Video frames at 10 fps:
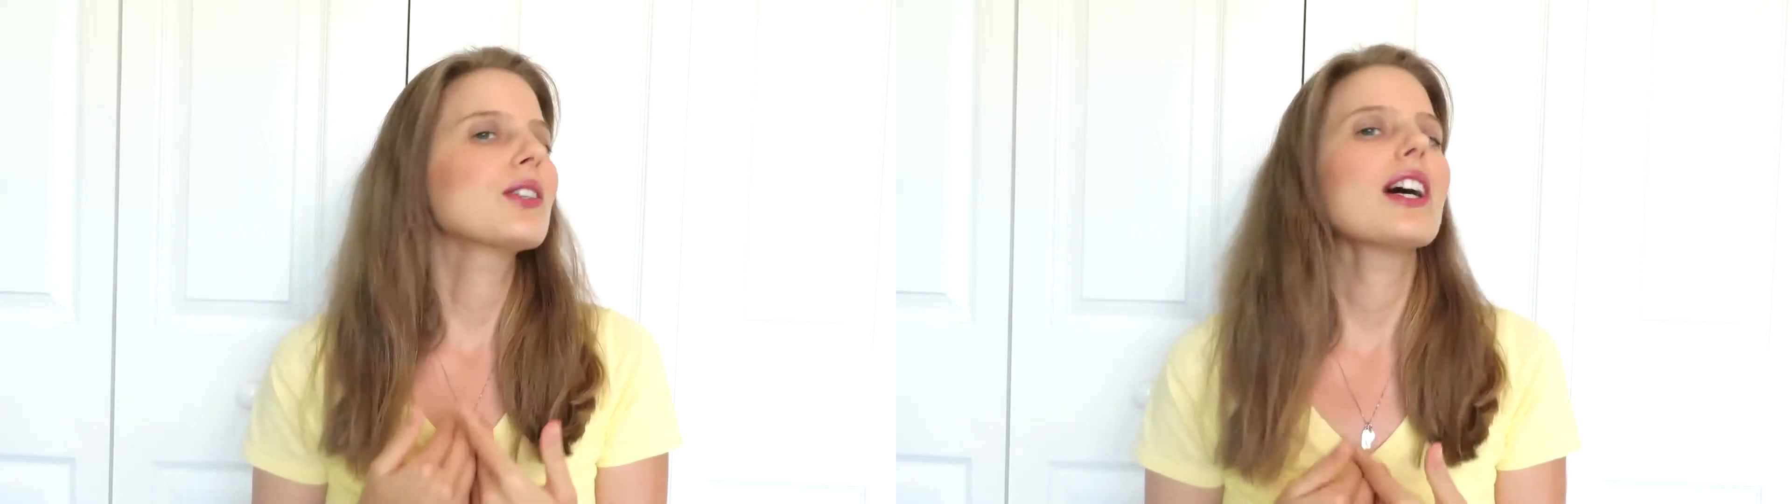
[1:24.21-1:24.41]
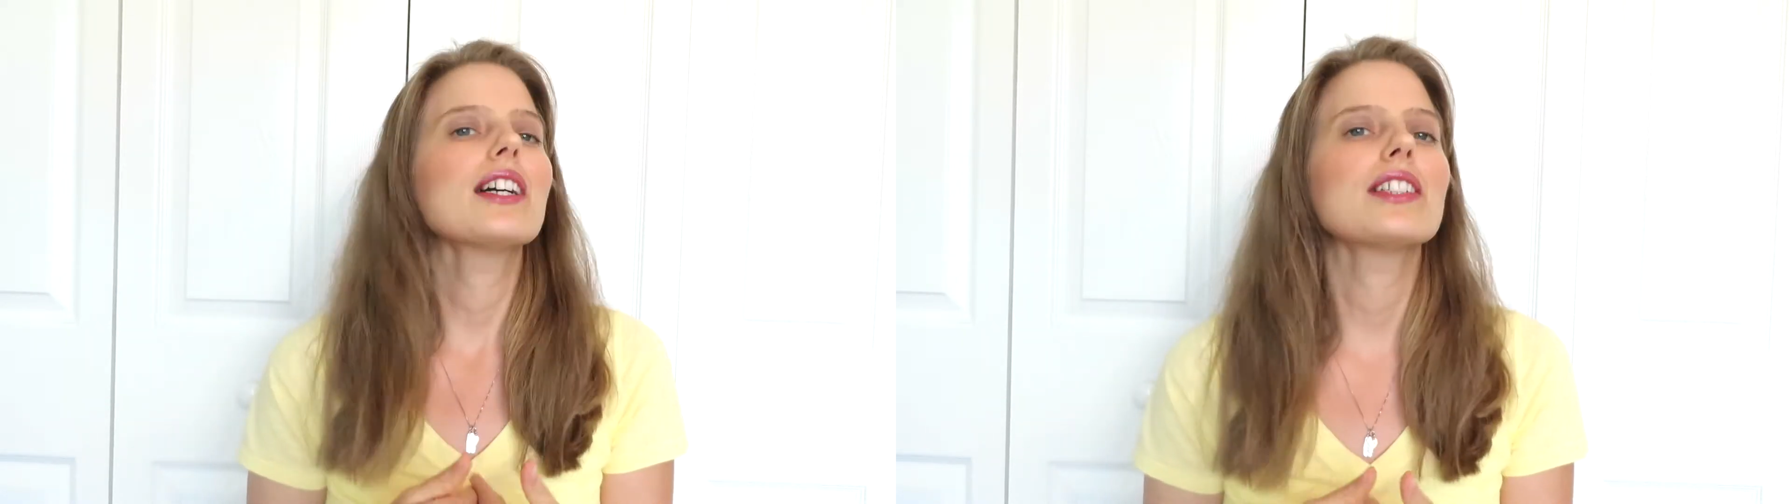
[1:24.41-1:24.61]

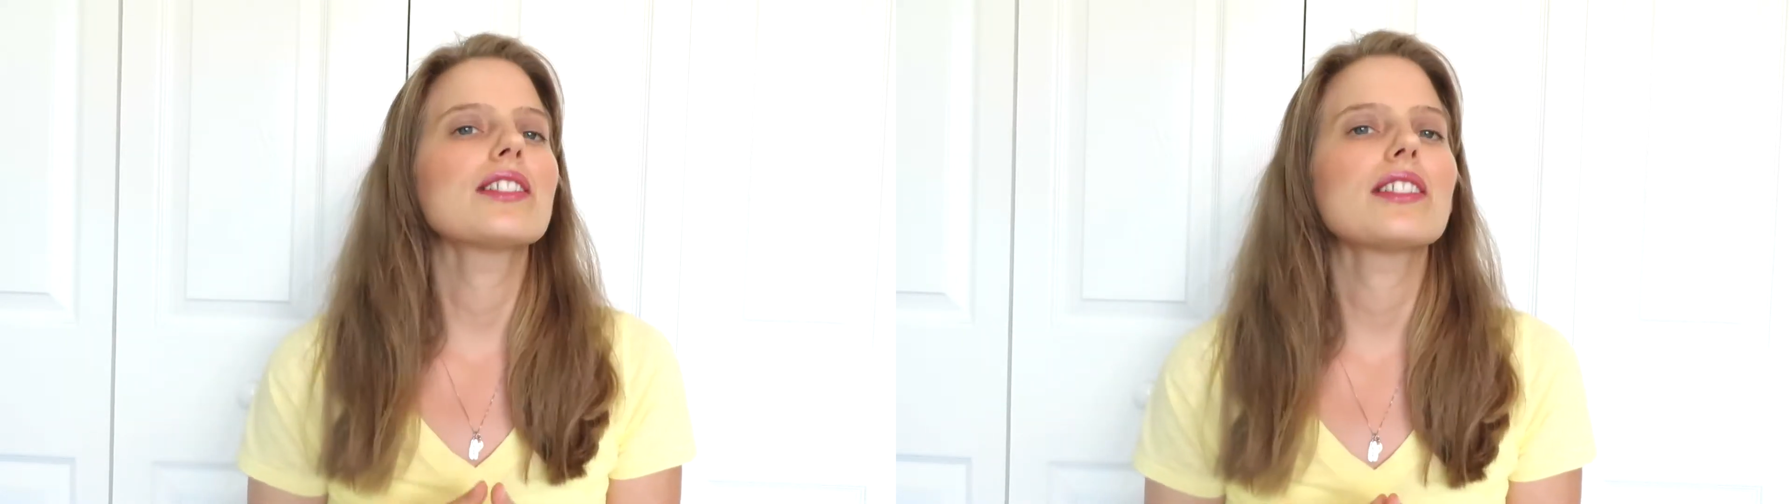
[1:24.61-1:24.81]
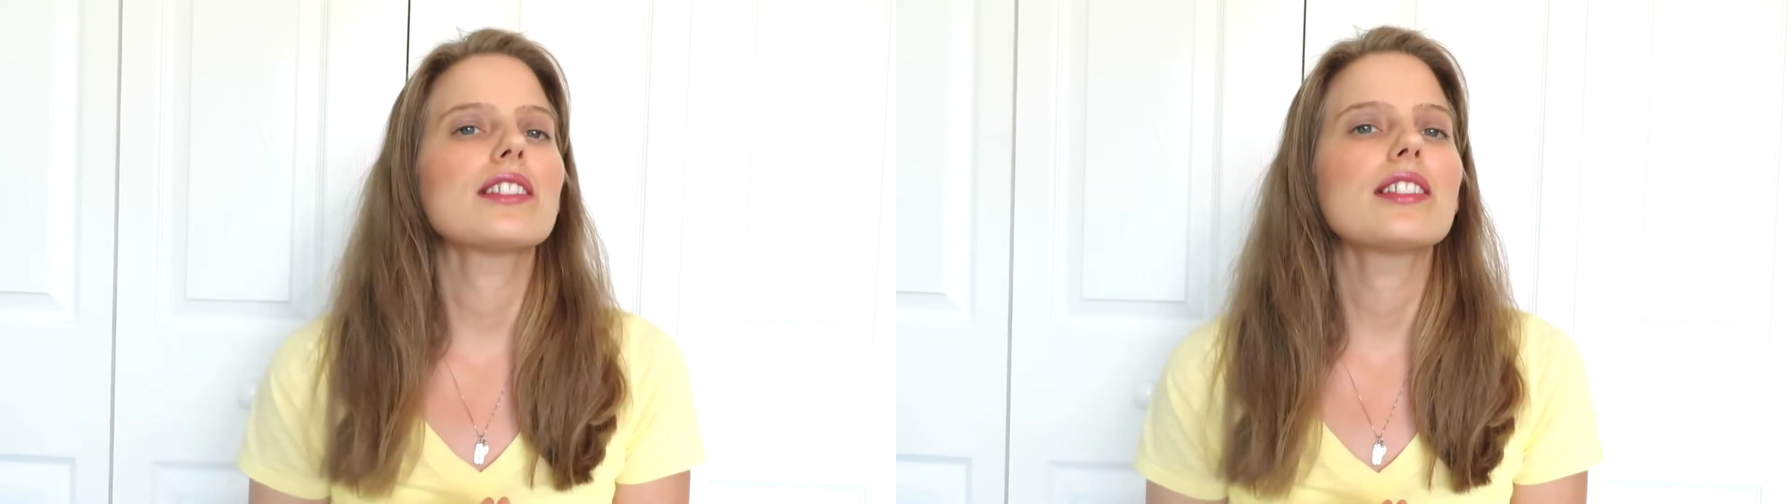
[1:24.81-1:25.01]
guys
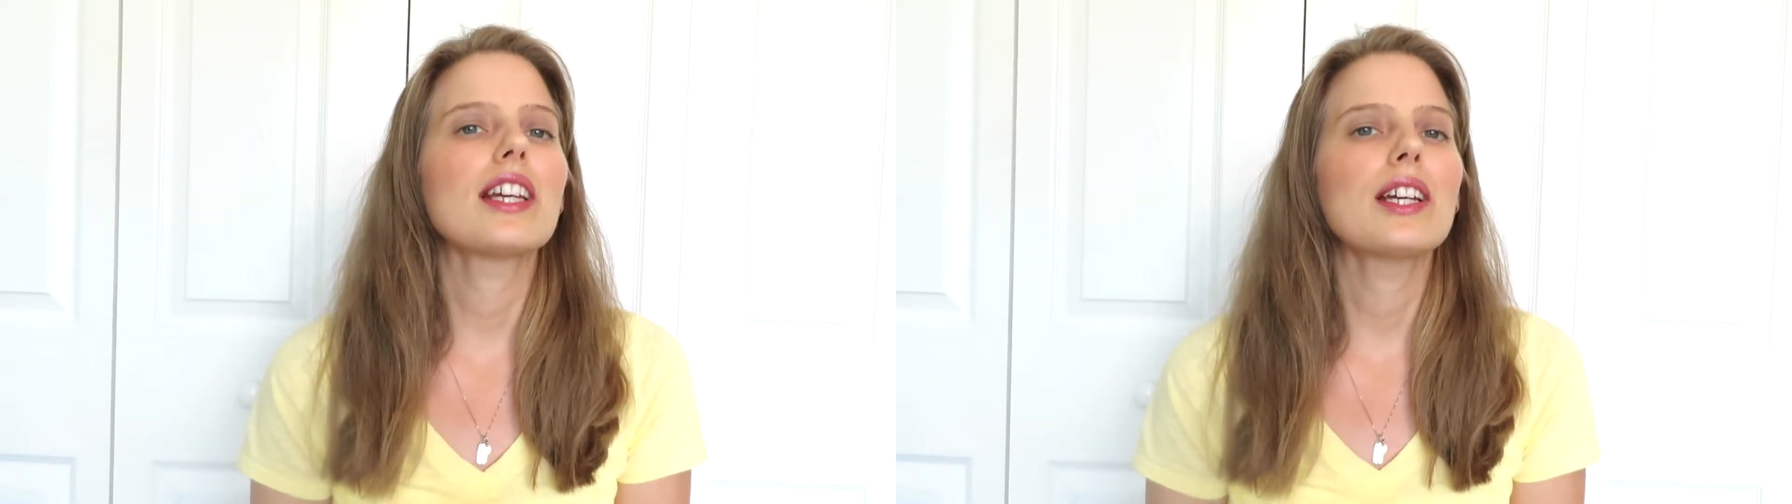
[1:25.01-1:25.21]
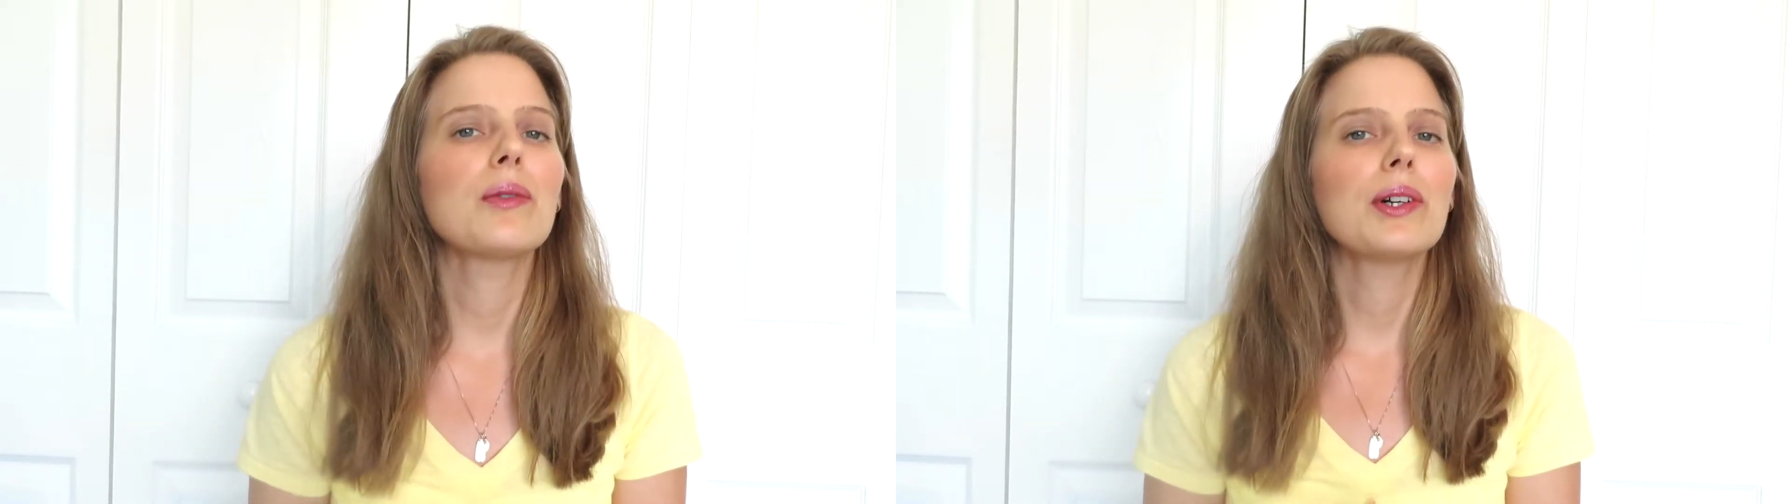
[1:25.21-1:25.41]

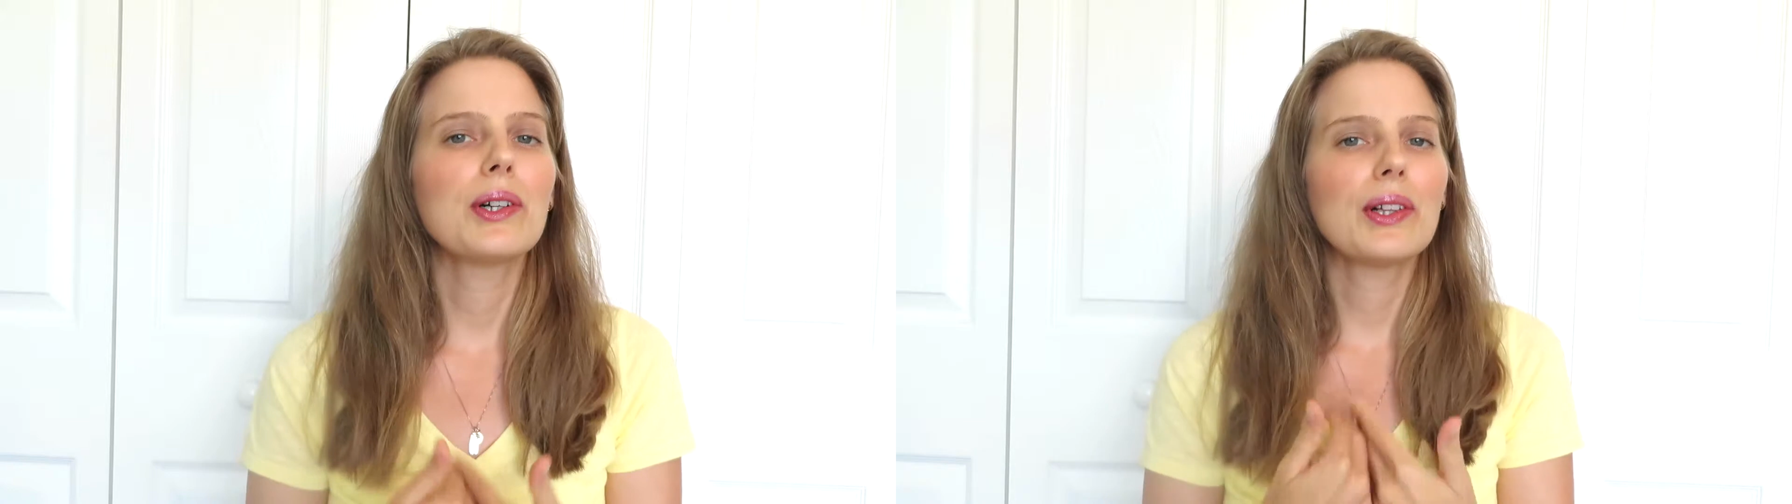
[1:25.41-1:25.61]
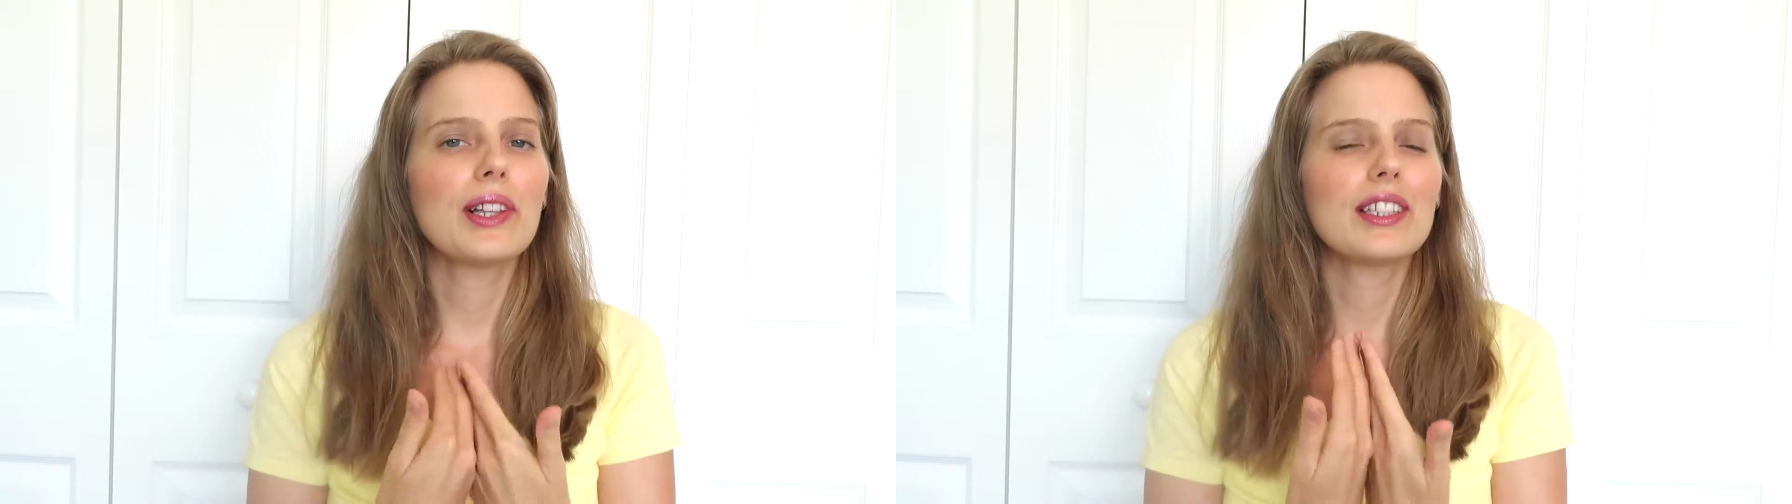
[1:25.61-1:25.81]
say,
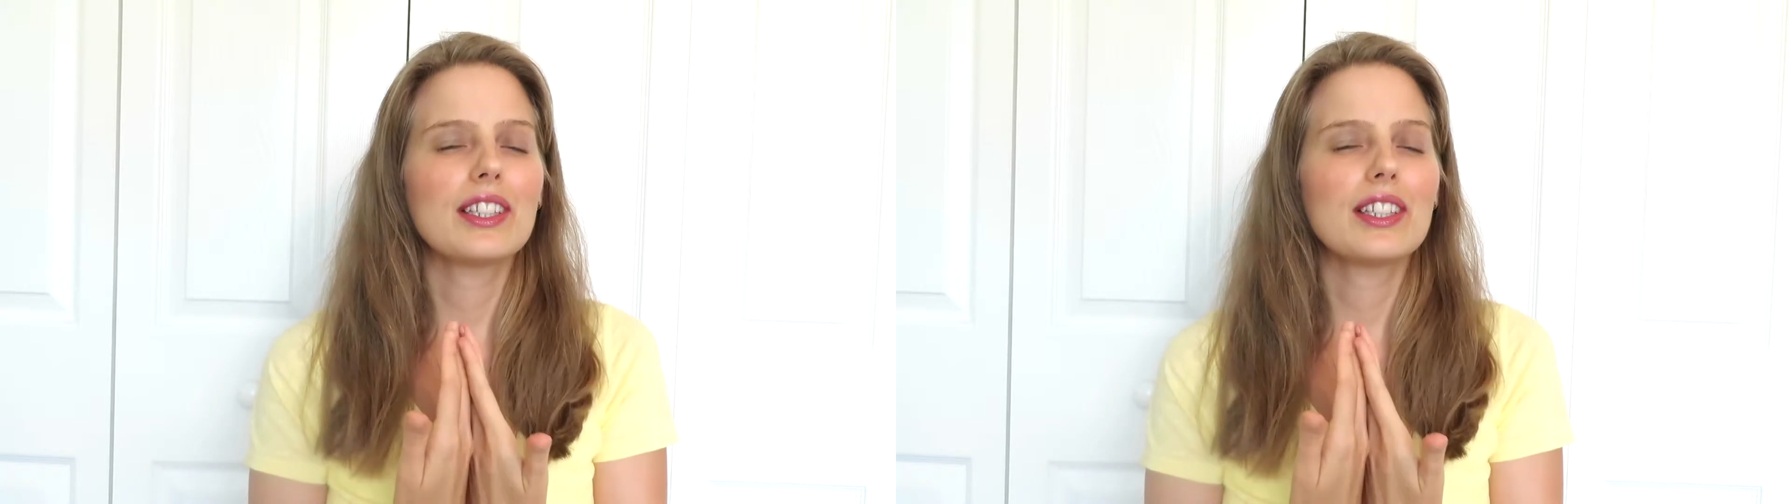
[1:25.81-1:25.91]
well,